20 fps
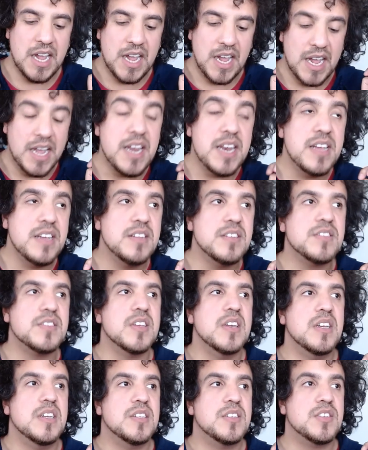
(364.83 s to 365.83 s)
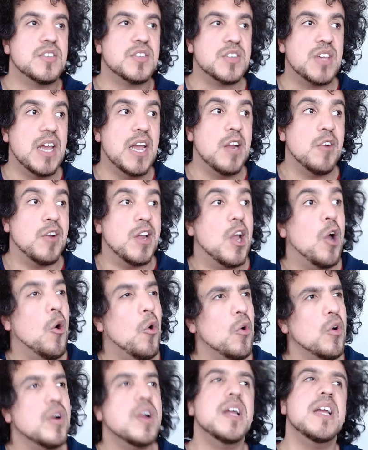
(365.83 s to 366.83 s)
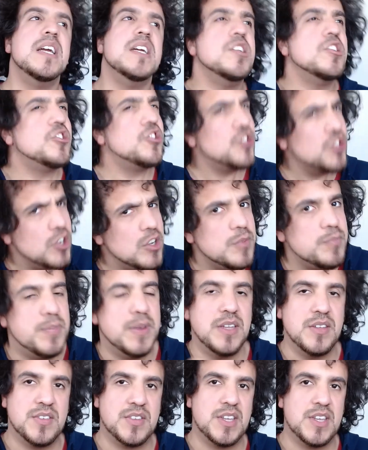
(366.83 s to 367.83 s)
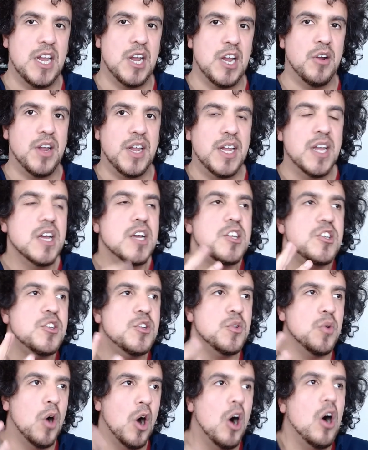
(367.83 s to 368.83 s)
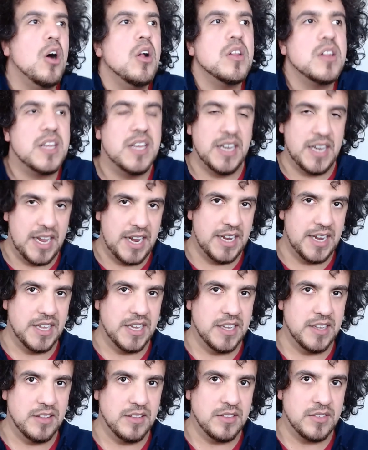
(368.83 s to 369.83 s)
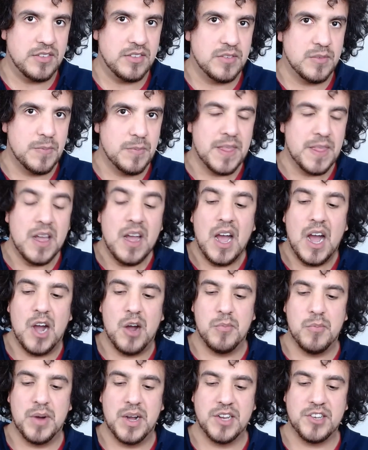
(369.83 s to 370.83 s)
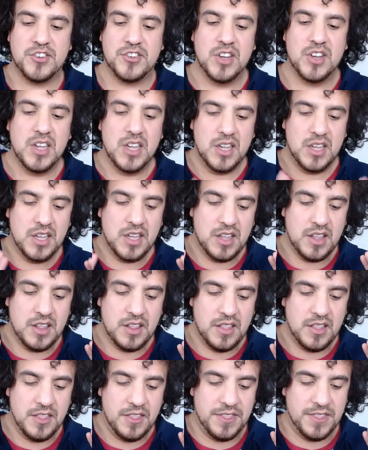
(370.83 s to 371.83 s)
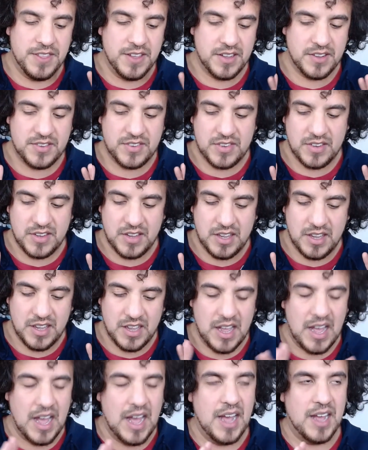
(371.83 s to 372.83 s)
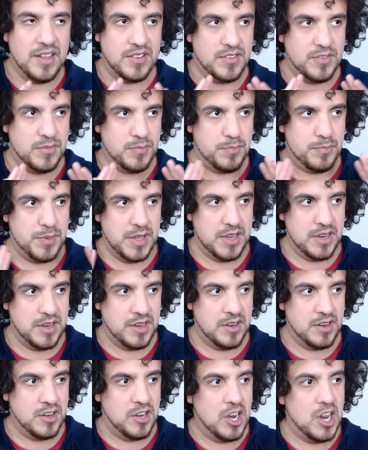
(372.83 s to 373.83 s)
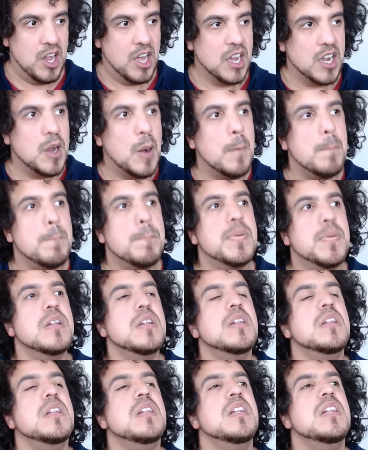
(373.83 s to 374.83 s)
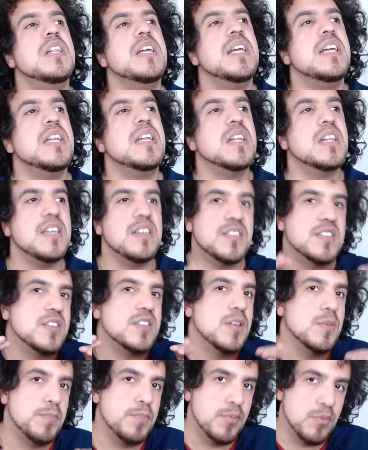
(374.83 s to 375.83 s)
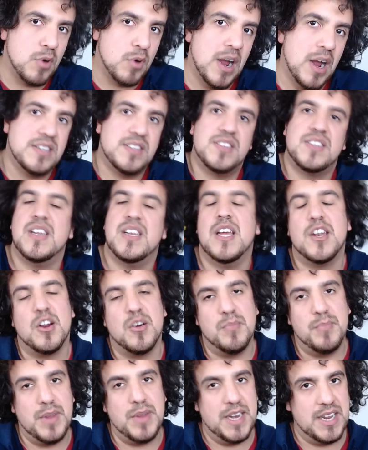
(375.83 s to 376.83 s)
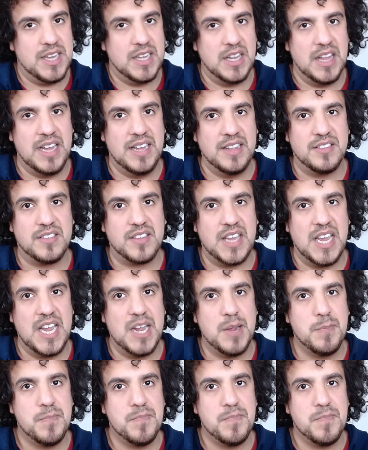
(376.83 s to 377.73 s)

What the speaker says: It is scary, or it should be scary, to all Canadians how much this has been completely suppressed in our media landscape.